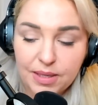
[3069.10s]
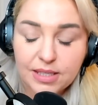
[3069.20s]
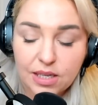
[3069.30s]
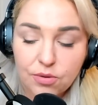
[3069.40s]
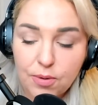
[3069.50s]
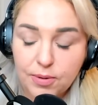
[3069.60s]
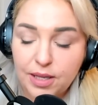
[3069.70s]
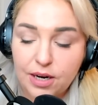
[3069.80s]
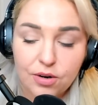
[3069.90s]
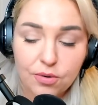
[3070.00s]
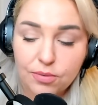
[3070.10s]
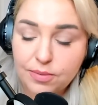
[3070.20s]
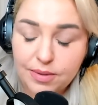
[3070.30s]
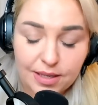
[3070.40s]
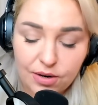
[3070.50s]
these other people that I know,
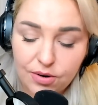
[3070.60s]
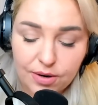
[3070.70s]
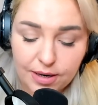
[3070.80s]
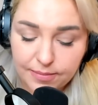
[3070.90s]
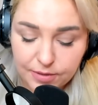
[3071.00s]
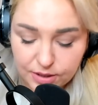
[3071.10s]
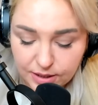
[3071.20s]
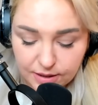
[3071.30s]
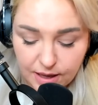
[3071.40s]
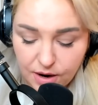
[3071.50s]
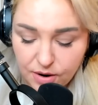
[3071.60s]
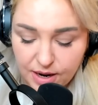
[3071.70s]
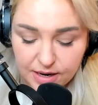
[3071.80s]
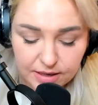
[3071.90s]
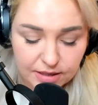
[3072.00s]
they're still there,
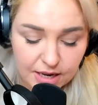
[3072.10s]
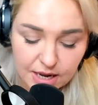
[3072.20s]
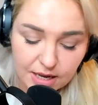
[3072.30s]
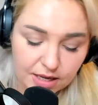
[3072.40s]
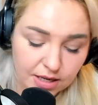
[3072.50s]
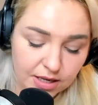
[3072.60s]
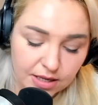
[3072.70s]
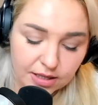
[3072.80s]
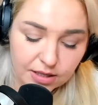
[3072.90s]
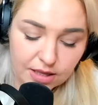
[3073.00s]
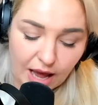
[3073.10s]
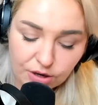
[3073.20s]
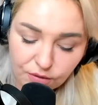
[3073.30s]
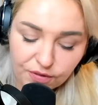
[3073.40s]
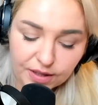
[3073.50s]
and I
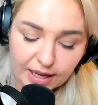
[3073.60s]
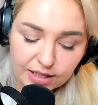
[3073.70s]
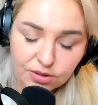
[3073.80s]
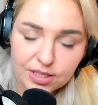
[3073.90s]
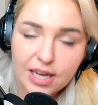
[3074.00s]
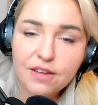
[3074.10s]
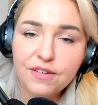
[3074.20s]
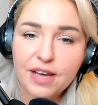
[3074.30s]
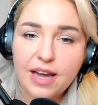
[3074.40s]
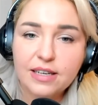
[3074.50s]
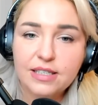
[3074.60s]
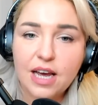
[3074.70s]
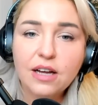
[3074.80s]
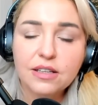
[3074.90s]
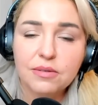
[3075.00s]
don't feel like there's anything I could
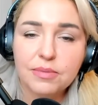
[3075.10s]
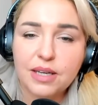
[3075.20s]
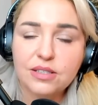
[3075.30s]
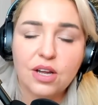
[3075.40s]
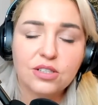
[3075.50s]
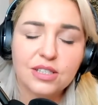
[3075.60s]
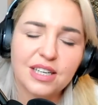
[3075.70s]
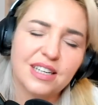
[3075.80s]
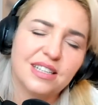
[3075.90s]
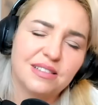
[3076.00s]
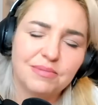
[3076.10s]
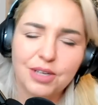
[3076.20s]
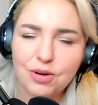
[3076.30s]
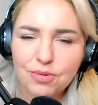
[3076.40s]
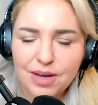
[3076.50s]
tell them that's not just gonna,
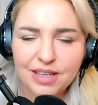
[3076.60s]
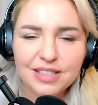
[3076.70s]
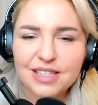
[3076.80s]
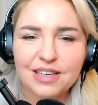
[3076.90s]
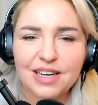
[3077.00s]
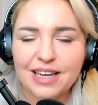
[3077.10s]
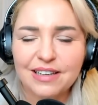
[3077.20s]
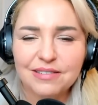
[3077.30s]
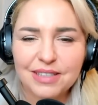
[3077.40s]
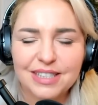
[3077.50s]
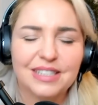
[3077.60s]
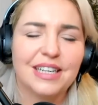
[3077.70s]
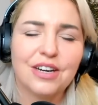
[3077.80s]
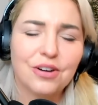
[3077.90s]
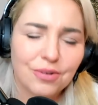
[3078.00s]
elicit like a
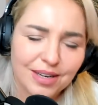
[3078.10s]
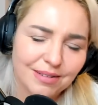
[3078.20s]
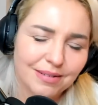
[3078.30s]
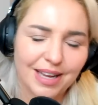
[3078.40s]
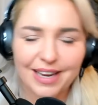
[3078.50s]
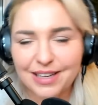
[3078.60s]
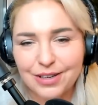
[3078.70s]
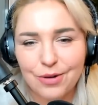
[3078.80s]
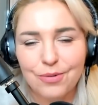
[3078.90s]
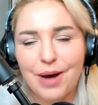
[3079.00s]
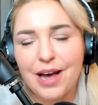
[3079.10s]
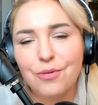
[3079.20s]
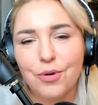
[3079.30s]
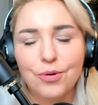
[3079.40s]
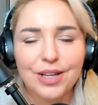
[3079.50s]
sneer and like, eye
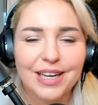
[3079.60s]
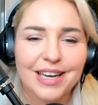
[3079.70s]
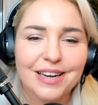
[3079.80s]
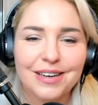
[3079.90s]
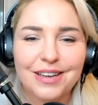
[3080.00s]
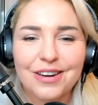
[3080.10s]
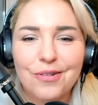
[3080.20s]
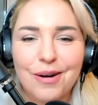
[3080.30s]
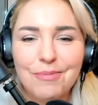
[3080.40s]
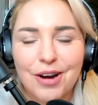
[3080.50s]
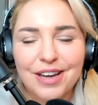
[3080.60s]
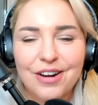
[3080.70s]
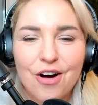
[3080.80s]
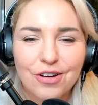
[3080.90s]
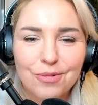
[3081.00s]
rolling, and I'm not
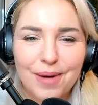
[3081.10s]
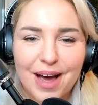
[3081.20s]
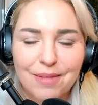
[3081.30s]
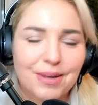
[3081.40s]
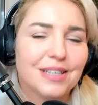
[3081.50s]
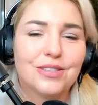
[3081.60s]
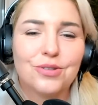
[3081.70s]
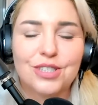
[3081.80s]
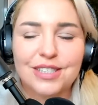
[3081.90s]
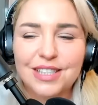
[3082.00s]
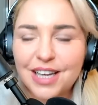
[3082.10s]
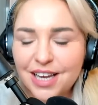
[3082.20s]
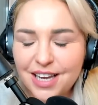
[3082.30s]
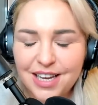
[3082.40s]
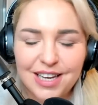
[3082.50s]
gonna call you back because you're just,
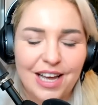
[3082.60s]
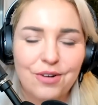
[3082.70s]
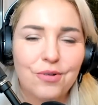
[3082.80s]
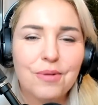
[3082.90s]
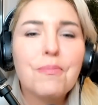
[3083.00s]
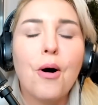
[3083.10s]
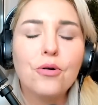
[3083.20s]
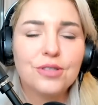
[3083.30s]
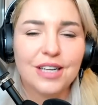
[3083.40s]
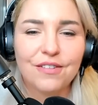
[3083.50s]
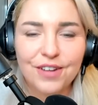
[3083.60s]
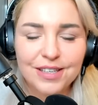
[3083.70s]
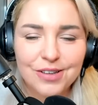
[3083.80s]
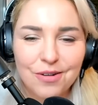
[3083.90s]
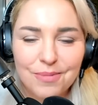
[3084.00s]
I don't know, imposing
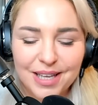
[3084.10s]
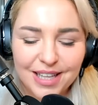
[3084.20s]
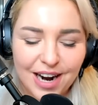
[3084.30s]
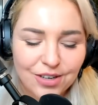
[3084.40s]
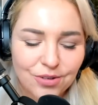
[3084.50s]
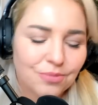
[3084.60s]
things on me that